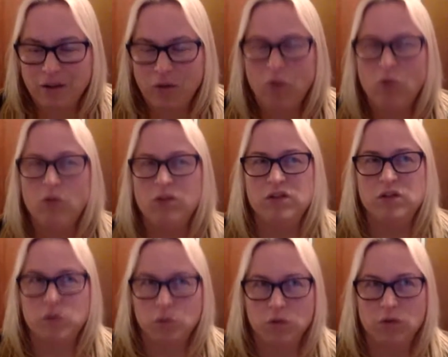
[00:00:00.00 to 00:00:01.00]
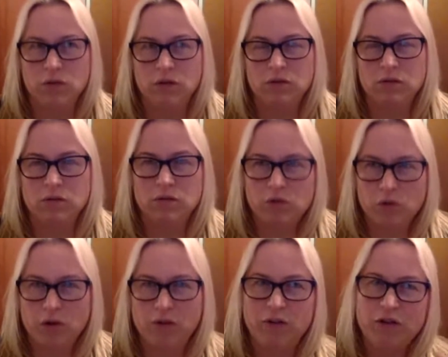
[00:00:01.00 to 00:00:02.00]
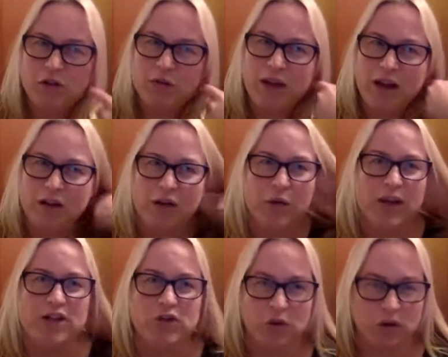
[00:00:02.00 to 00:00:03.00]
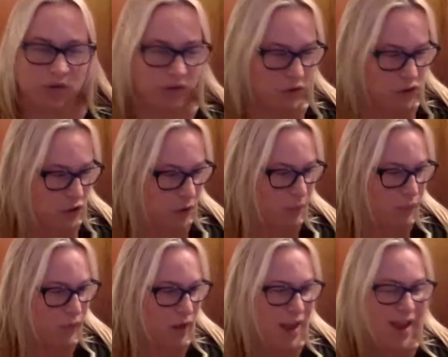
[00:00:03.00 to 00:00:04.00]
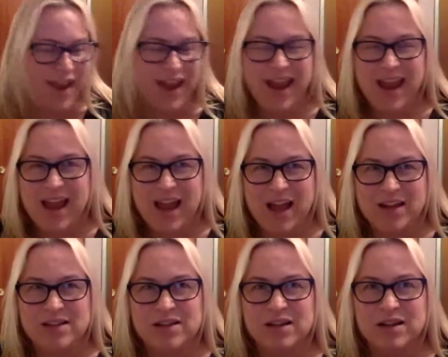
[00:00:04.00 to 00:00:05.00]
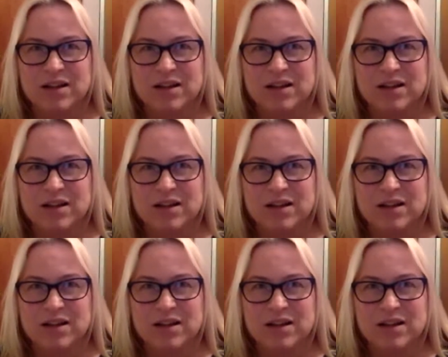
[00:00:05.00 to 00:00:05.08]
Old school Doreen Virtue, not new age Doreen Virtue, and